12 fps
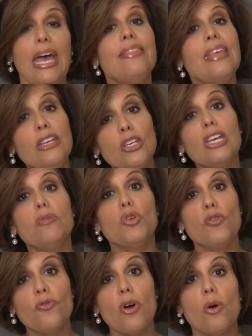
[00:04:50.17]
And then you can
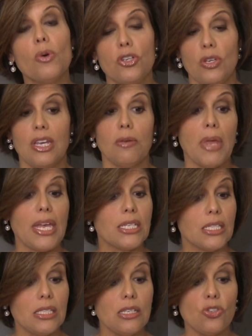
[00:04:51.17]
move forward. You can make
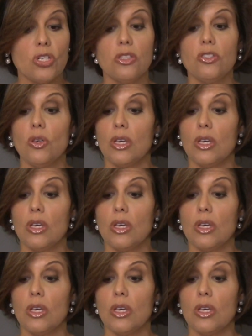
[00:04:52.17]
decisions.